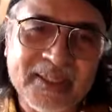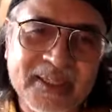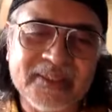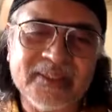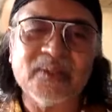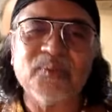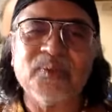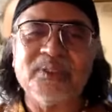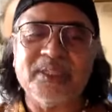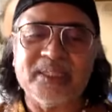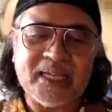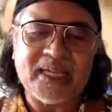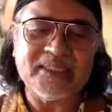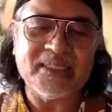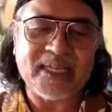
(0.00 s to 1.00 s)
And then with
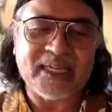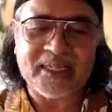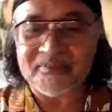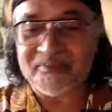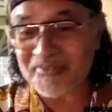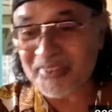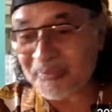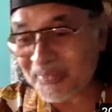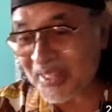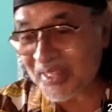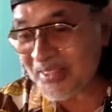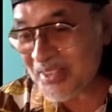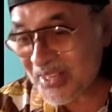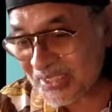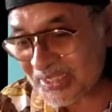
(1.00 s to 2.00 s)
ENAGIC, I got
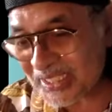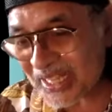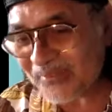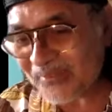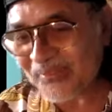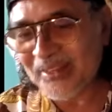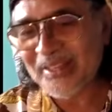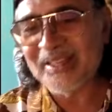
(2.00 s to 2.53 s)
15 years now.